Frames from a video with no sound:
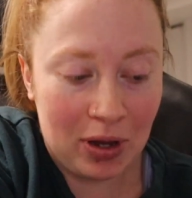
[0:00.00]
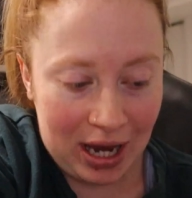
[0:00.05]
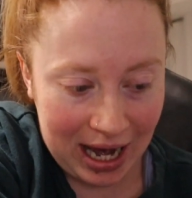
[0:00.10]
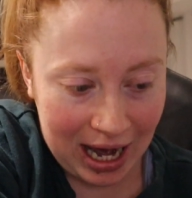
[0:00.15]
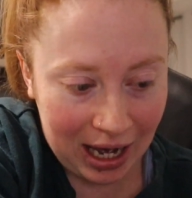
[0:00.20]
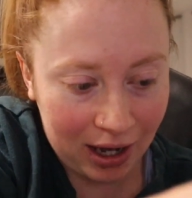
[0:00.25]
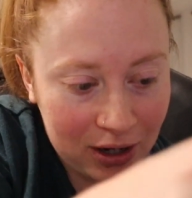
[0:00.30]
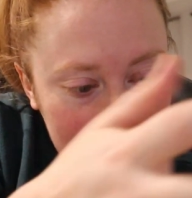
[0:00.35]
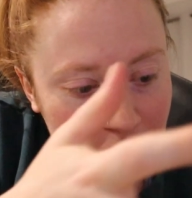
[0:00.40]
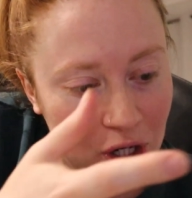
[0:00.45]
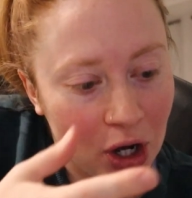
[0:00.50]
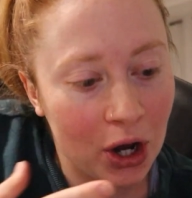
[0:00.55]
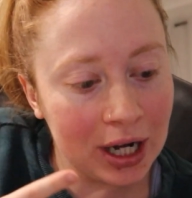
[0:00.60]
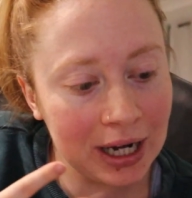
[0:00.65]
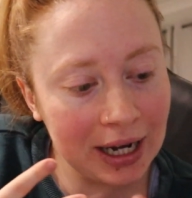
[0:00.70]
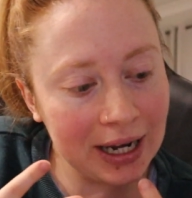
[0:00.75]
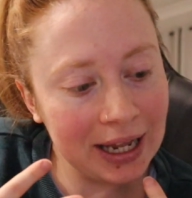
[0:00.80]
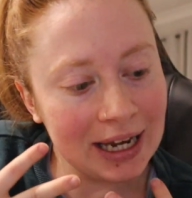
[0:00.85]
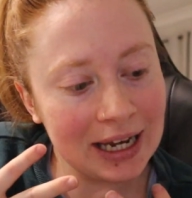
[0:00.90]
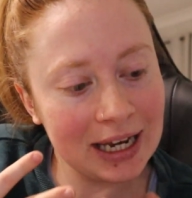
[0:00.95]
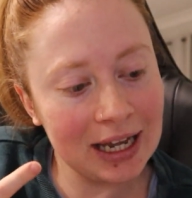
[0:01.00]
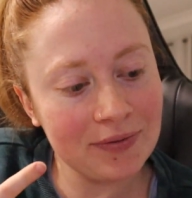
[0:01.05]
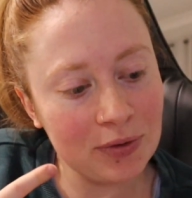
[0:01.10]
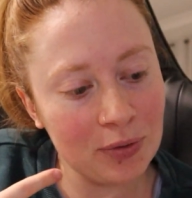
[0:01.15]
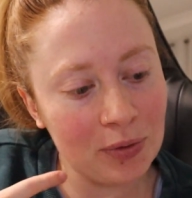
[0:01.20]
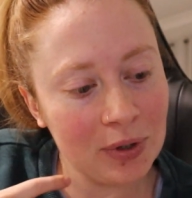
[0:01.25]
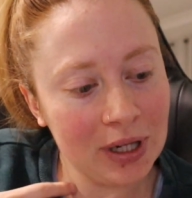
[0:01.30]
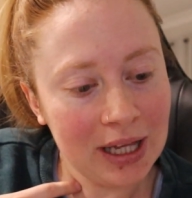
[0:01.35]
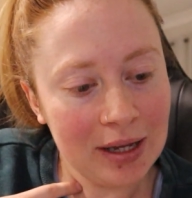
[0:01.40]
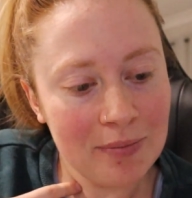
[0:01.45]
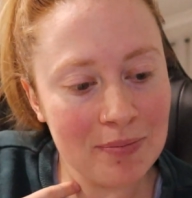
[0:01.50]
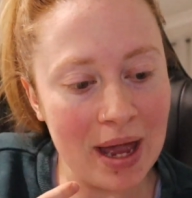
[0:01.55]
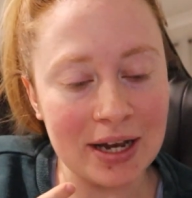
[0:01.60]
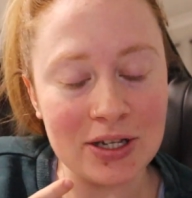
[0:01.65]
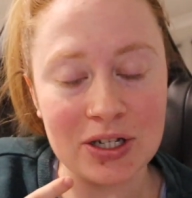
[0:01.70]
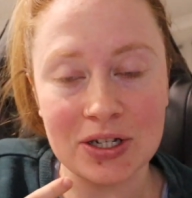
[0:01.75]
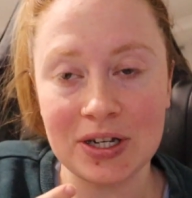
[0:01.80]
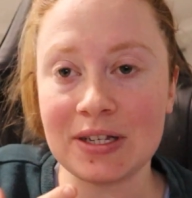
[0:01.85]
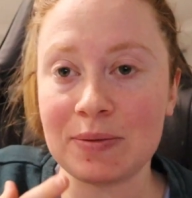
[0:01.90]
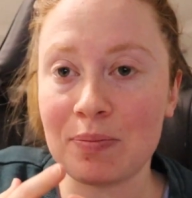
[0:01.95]
internally never really
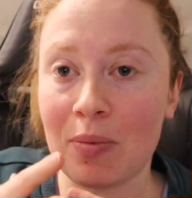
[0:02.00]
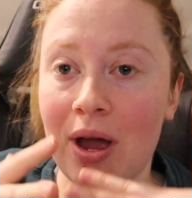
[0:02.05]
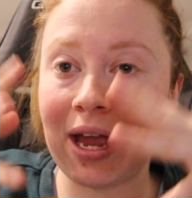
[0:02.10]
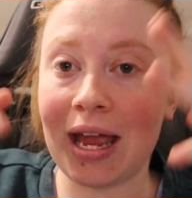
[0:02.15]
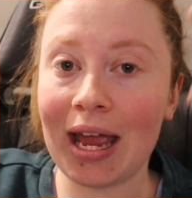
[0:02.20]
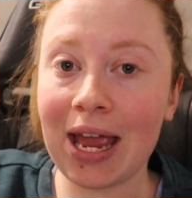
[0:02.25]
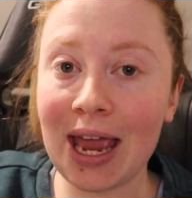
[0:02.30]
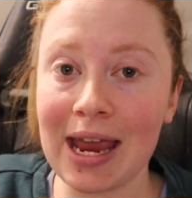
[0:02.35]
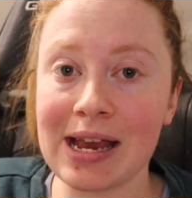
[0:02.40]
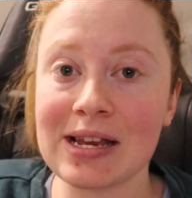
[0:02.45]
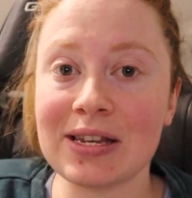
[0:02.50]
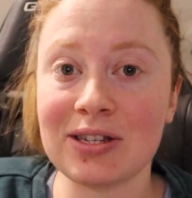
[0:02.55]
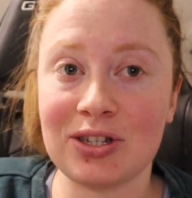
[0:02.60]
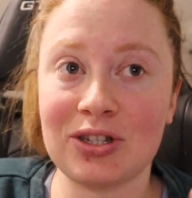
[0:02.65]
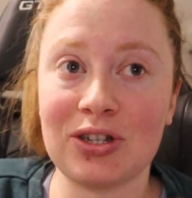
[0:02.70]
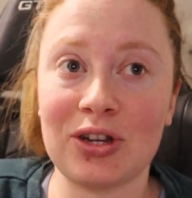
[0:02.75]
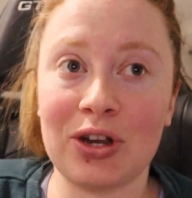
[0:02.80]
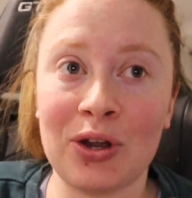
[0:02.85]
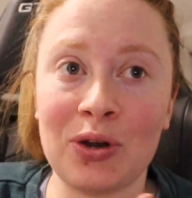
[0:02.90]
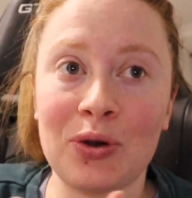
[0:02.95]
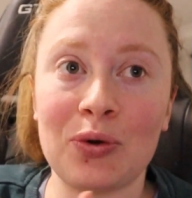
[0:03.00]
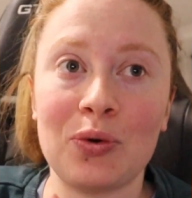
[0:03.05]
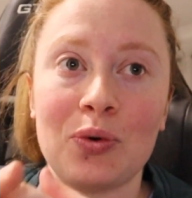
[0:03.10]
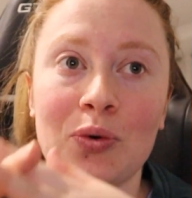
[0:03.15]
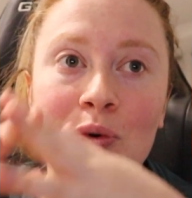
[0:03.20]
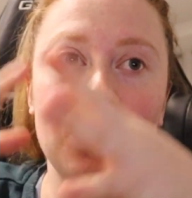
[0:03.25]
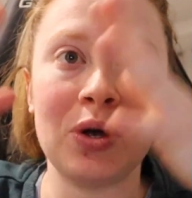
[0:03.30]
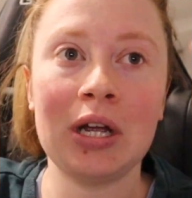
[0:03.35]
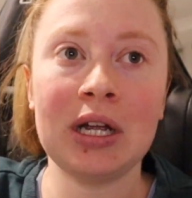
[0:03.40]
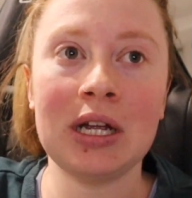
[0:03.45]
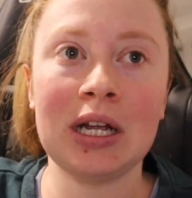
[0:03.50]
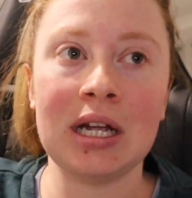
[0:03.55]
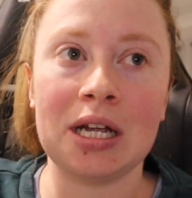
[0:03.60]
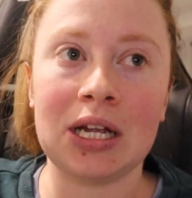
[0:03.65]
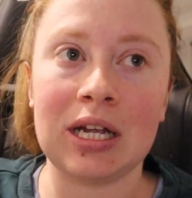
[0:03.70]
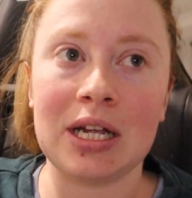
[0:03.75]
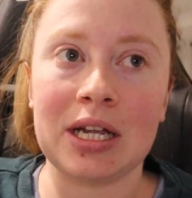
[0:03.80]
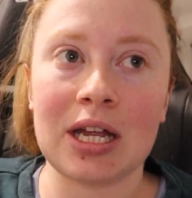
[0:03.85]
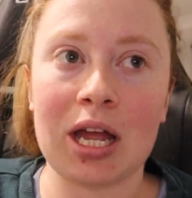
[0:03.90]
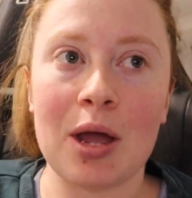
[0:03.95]
matches my external
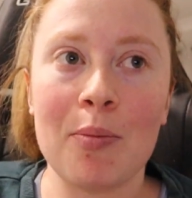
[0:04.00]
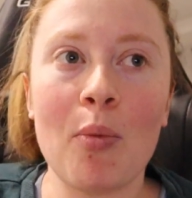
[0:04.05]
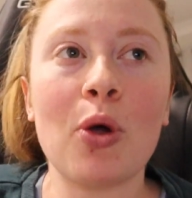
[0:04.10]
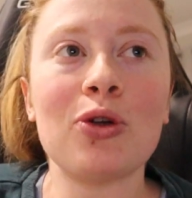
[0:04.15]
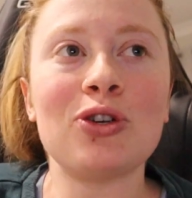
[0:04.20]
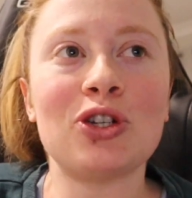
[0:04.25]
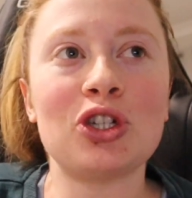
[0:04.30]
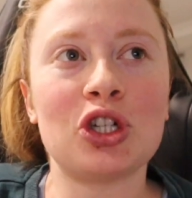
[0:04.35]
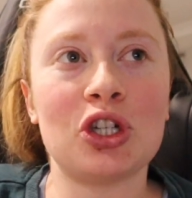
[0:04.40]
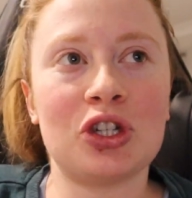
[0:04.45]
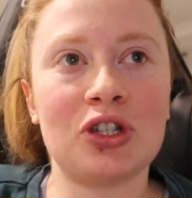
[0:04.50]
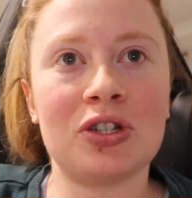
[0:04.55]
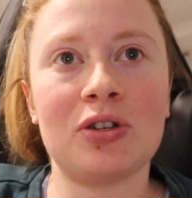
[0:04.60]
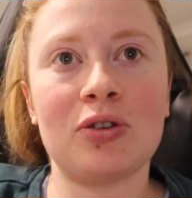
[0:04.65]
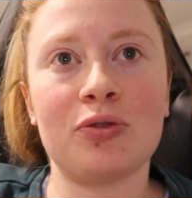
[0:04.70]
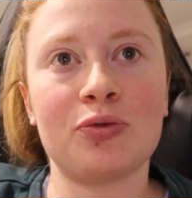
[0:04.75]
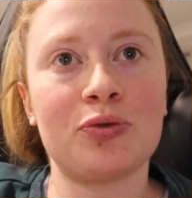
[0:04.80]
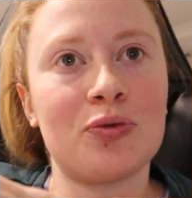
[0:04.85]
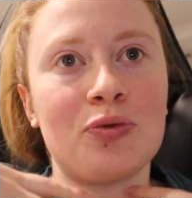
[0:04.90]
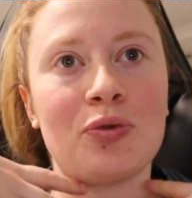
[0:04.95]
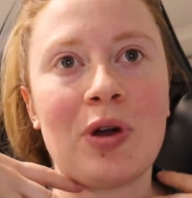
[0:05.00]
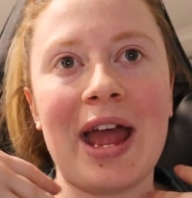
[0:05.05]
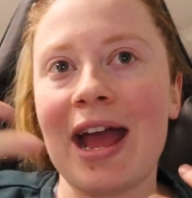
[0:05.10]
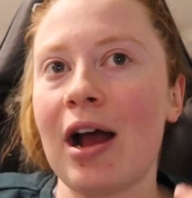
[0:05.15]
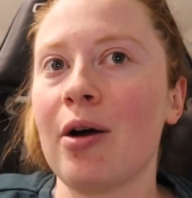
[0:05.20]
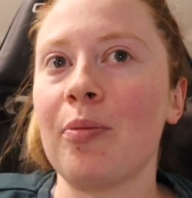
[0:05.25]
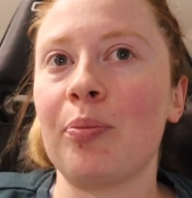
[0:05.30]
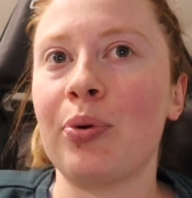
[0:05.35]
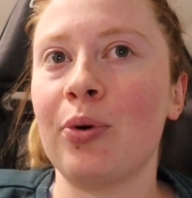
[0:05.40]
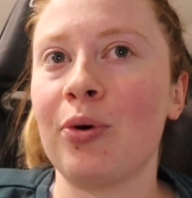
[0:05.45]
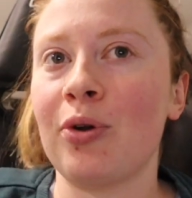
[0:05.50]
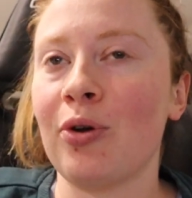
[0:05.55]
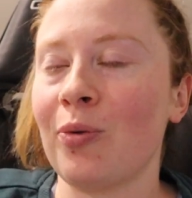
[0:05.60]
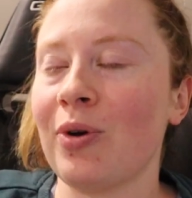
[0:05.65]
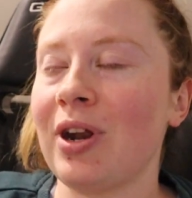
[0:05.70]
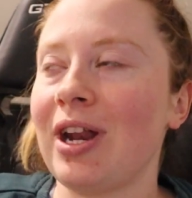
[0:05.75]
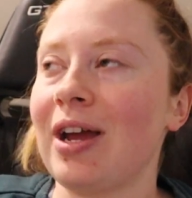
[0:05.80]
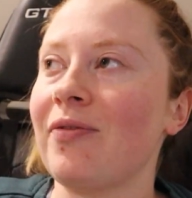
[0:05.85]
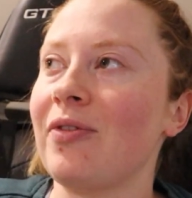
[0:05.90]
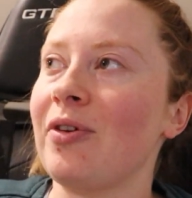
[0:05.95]
emotional output or
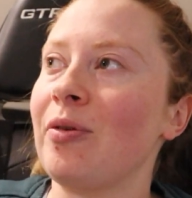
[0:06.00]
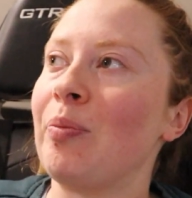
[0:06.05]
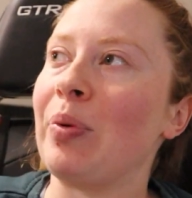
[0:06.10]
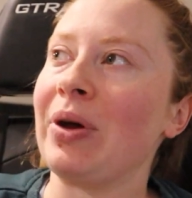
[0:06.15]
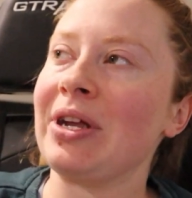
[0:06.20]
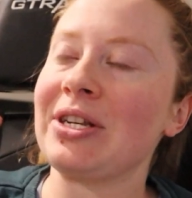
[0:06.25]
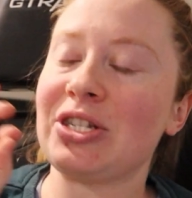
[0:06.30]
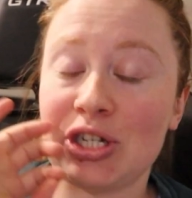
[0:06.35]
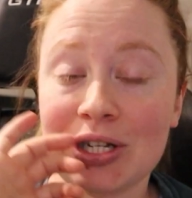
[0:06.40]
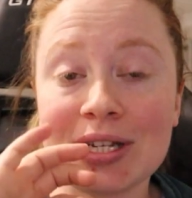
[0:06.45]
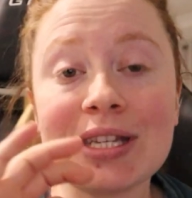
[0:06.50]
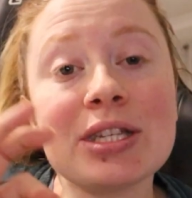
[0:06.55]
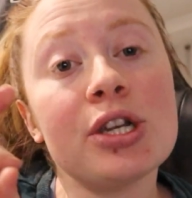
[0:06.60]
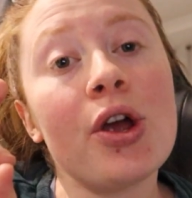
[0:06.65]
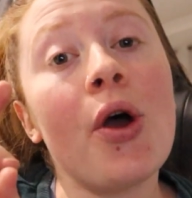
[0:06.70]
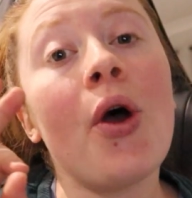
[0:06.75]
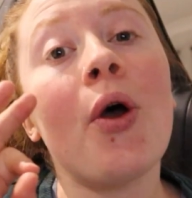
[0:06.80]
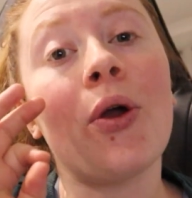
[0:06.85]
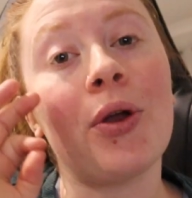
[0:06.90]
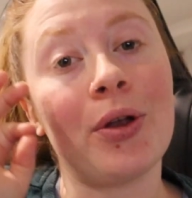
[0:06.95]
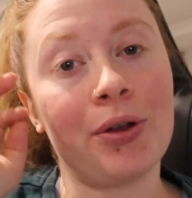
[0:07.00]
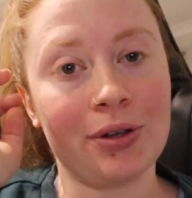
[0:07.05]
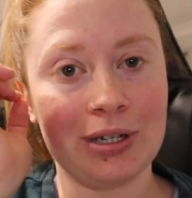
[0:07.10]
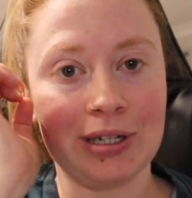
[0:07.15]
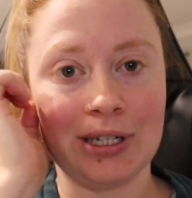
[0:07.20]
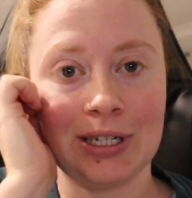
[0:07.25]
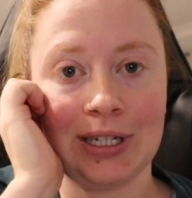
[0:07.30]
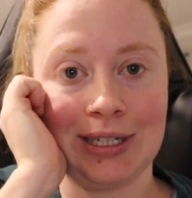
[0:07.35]
whatever, but just know